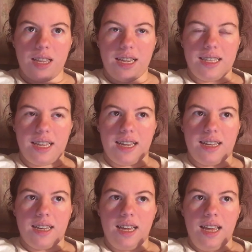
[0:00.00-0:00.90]
And
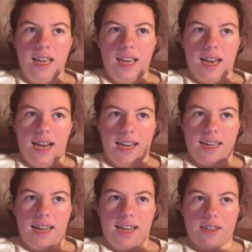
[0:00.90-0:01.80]
then
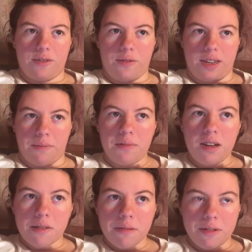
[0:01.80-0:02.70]
I had to write a
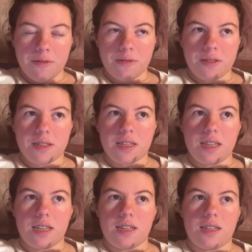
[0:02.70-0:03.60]
blog post,
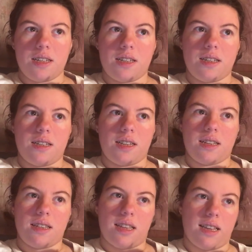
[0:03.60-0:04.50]
and
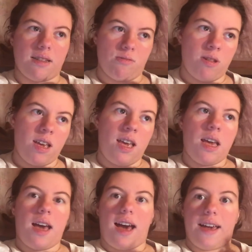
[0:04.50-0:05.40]
then
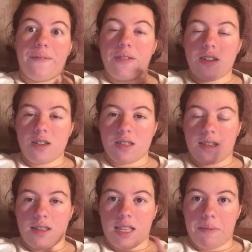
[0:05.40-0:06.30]
I finished
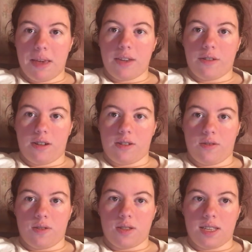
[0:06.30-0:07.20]
the Bane
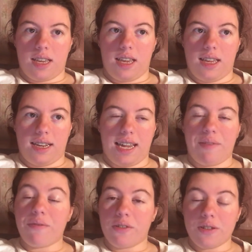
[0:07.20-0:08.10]
Chronicles, and I gave
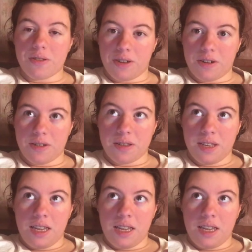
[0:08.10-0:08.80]
it four stars.